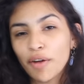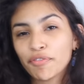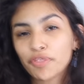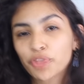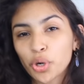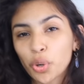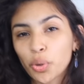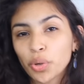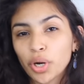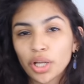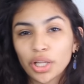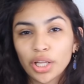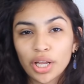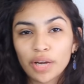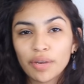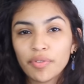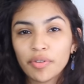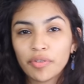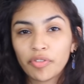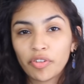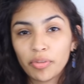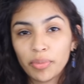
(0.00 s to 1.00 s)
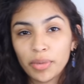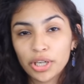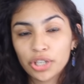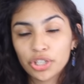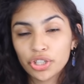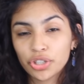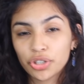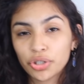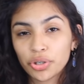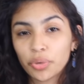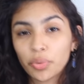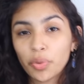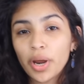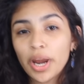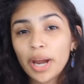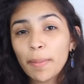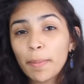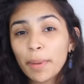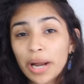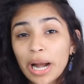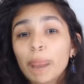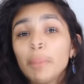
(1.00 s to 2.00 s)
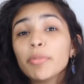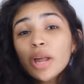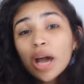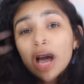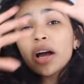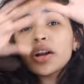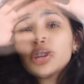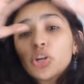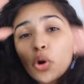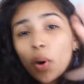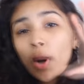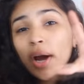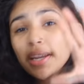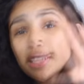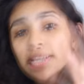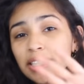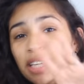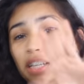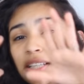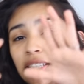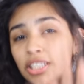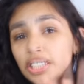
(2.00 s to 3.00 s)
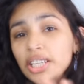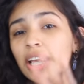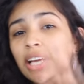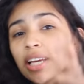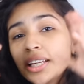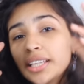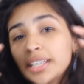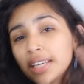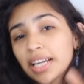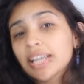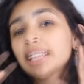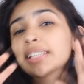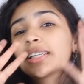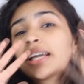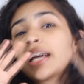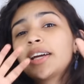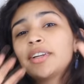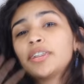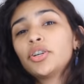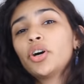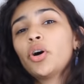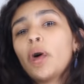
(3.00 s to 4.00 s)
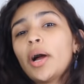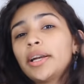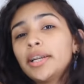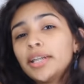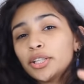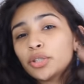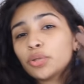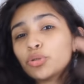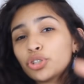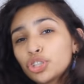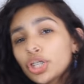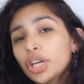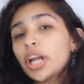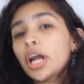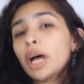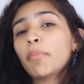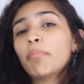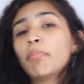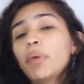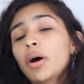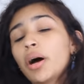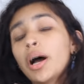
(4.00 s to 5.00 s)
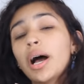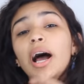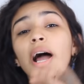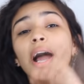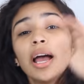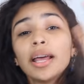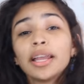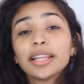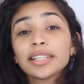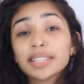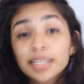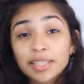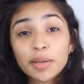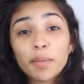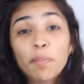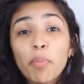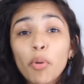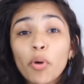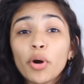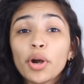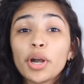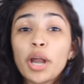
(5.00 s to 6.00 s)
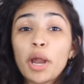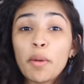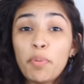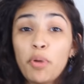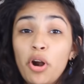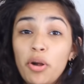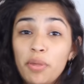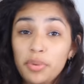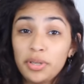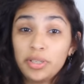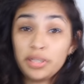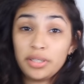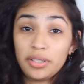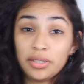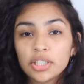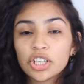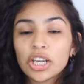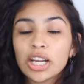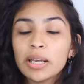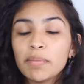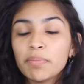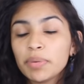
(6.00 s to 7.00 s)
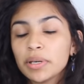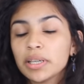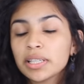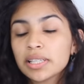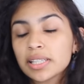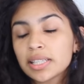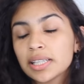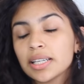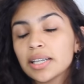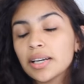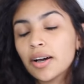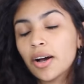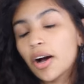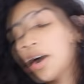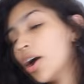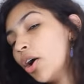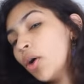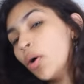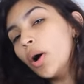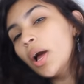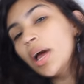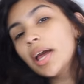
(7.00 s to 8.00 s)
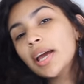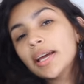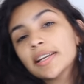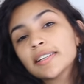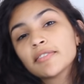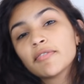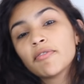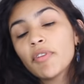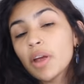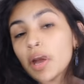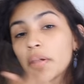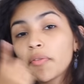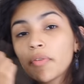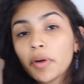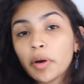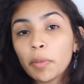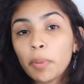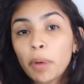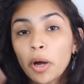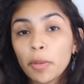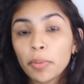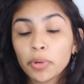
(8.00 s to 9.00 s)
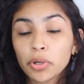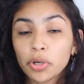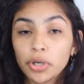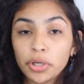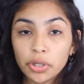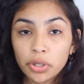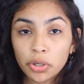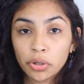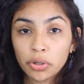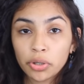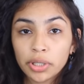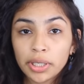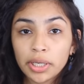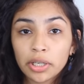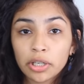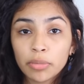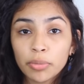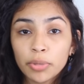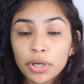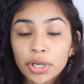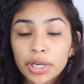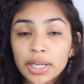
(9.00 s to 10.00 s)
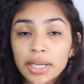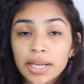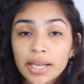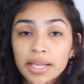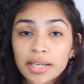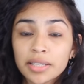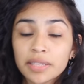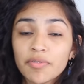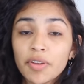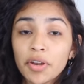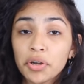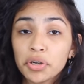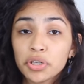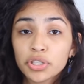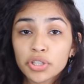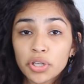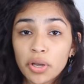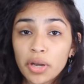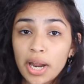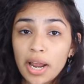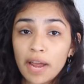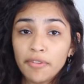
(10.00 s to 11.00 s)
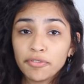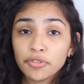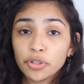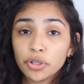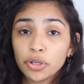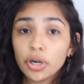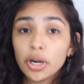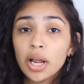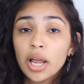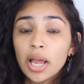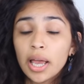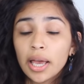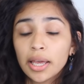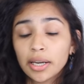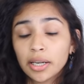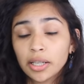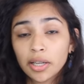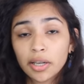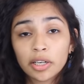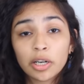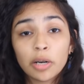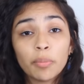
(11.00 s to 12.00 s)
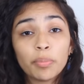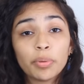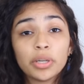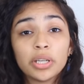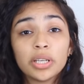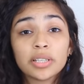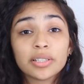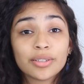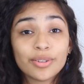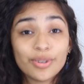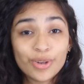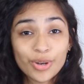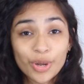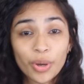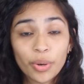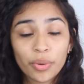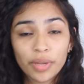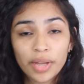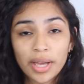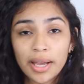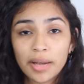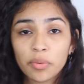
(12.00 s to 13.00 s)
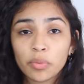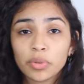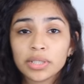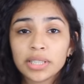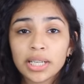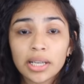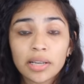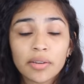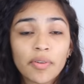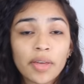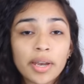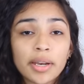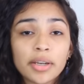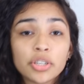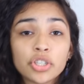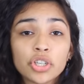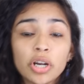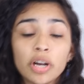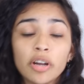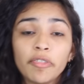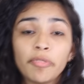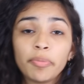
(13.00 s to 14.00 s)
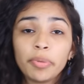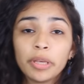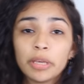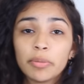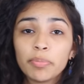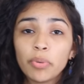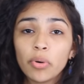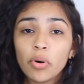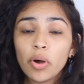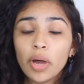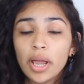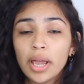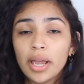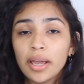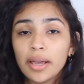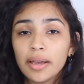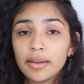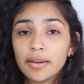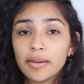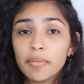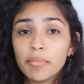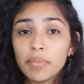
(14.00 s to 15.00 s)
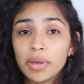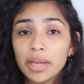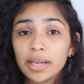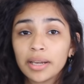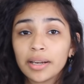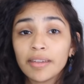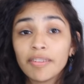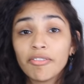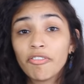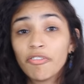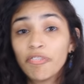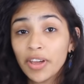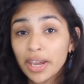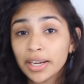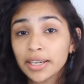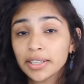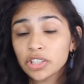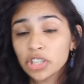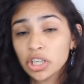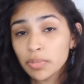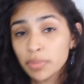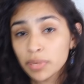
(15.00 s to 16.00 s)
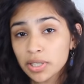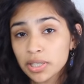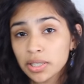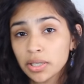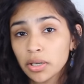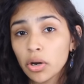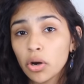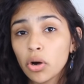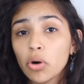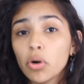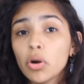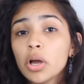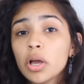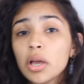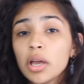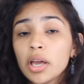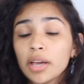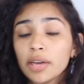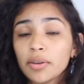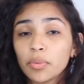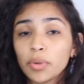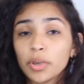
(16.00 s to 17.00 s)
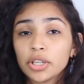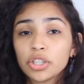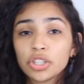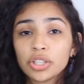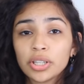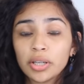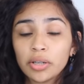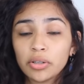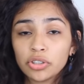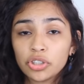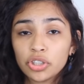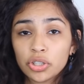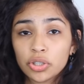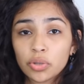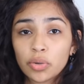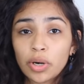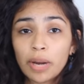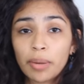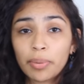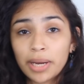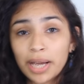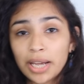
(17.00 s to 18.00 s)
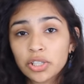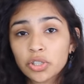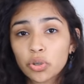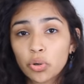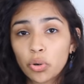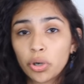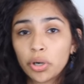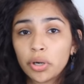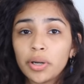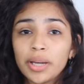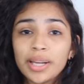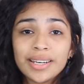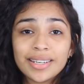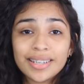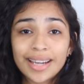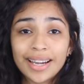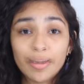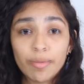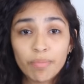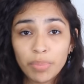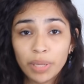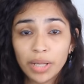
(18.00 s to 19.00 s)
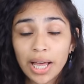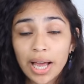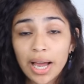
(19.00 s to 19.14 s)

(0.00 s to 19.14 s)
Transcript: I've thrown a lot of information your way, but I'm not quite done yet. Yes, I know I need to shut up, but this is important, I promise. JBCO is very, very popular in the curly hair community. It is very sought after, and a lot of companies know that and will take advantage of people and make fake JBCO in which they'll just grab castor oil and dye it